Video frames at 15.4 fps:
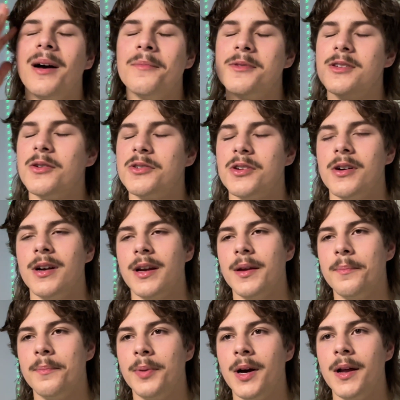I'm so sorry,
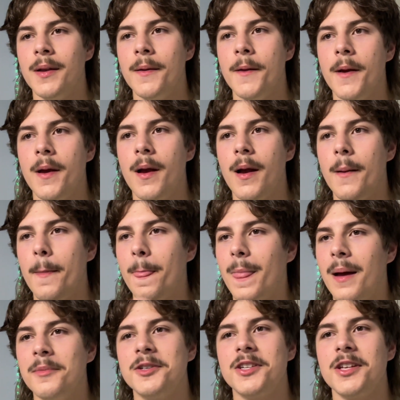but
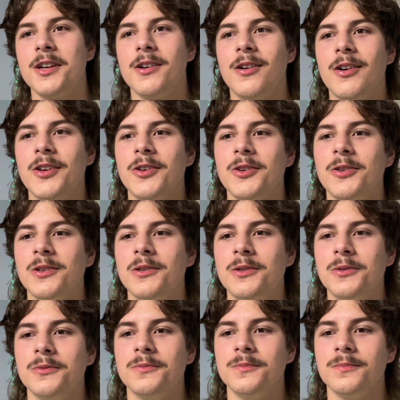I'm just gonna call you